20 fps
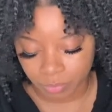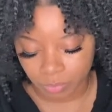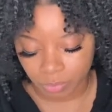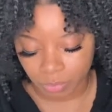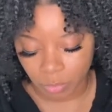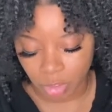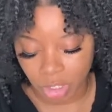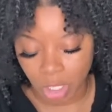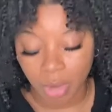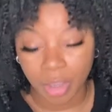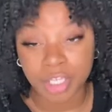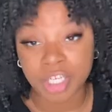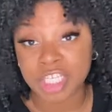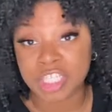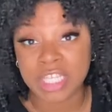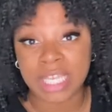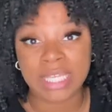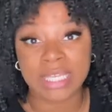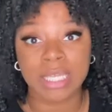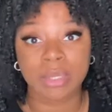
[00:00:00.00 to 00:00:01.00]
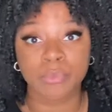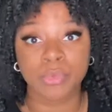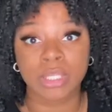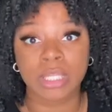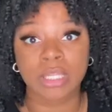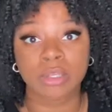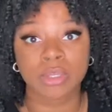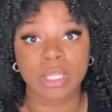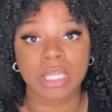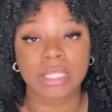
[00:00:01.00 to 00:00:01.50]
you know, it
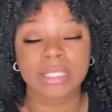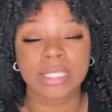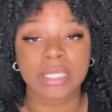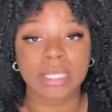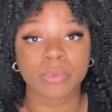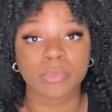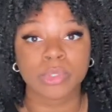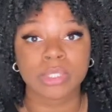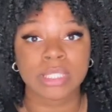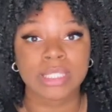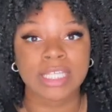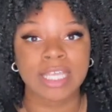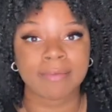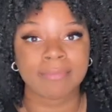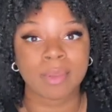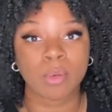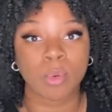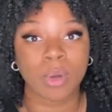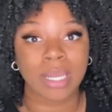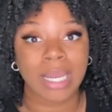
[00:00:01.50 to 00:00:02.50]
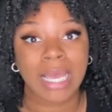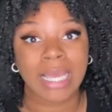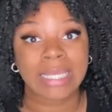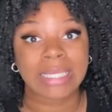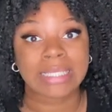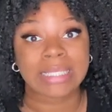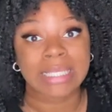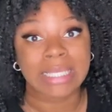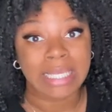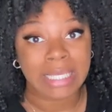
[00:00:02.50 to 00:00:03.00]
didn't really give me what I
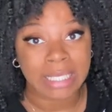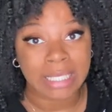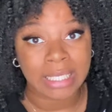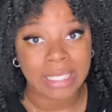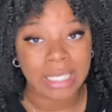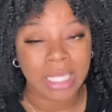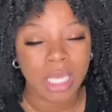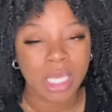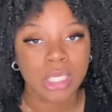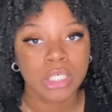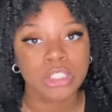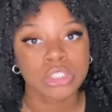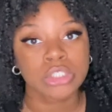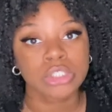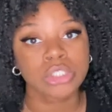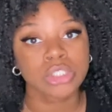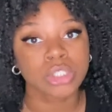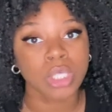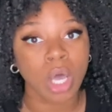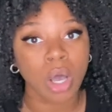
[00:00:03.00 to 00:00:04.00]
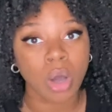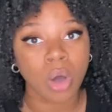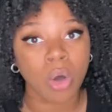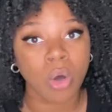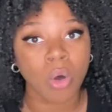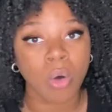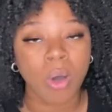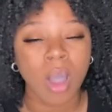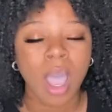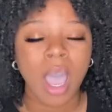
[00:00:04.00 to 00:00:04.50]
needed.
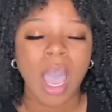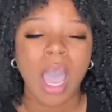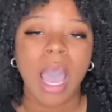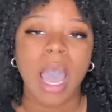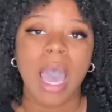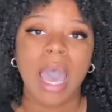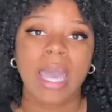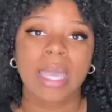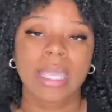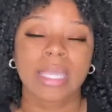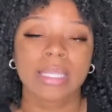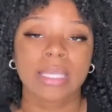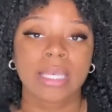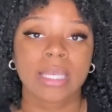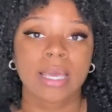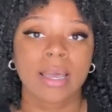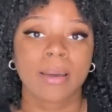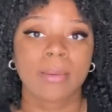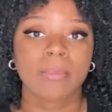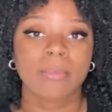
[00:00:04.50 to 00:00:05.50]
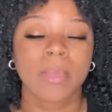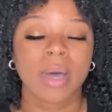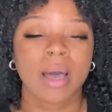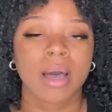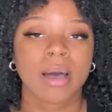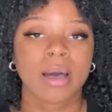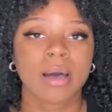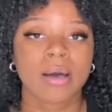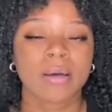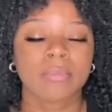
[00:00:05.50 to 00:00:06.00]
So I ended up,
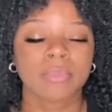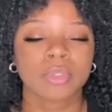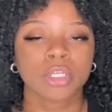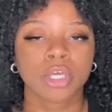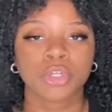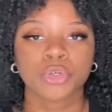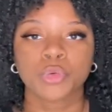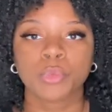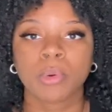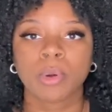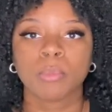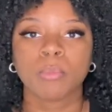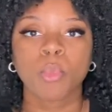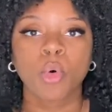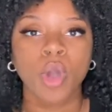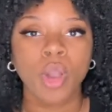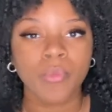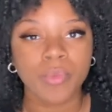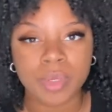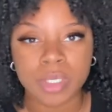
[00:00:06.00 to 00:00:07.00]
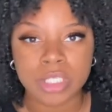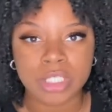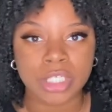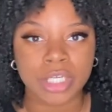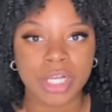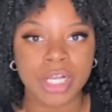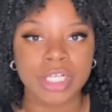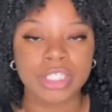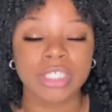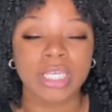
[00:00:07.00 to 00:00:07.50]
you know, doing more
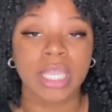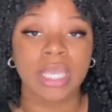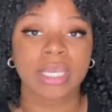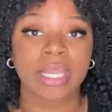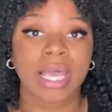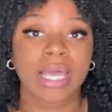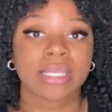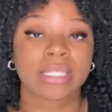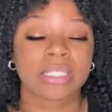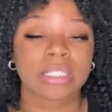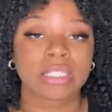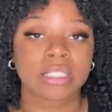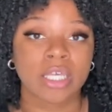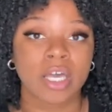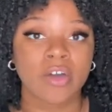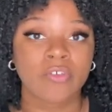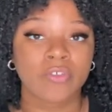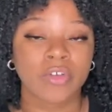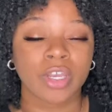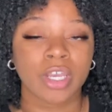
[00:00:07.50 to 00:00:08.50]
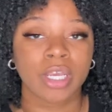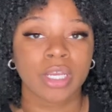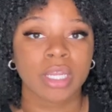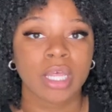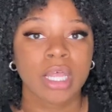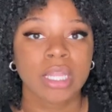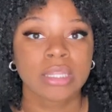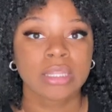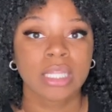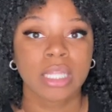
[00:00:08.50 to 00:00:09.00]
research, and I discovered
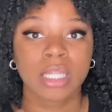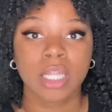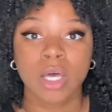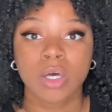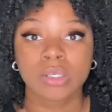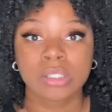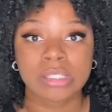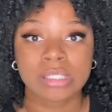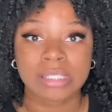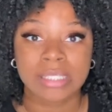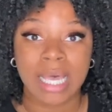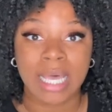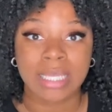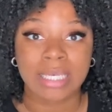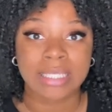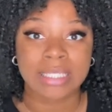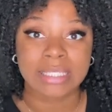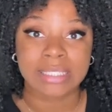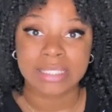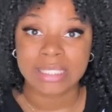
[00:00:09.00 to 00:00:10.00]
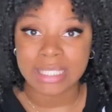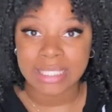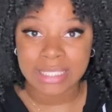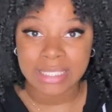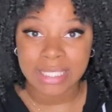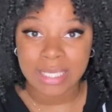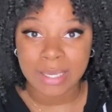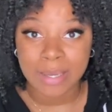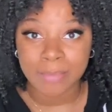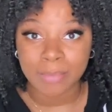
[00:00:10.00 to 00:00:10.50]
the loan signing
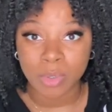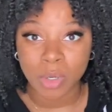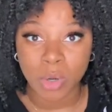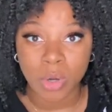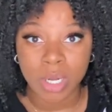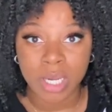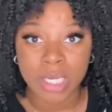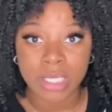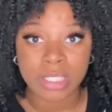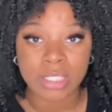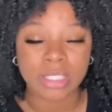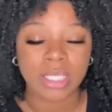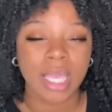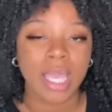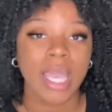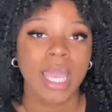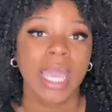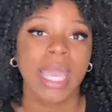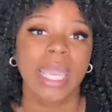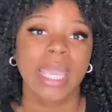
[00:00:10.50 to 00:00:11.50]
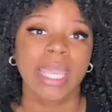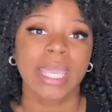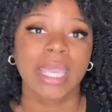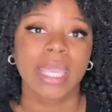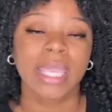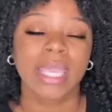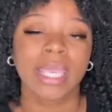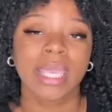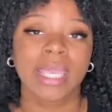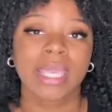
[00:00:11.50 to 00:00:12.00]
system course.
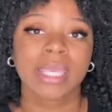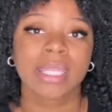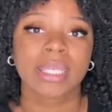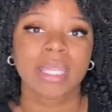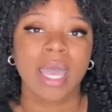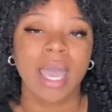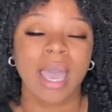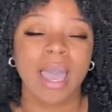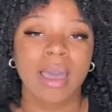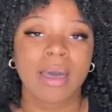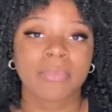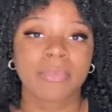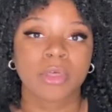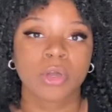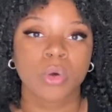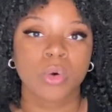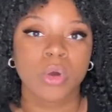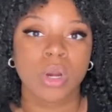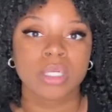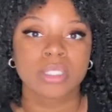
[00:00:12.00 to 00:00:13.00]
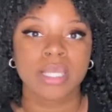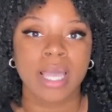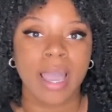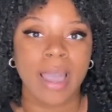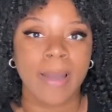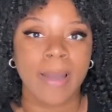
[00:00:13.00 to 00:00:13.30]
And the course that I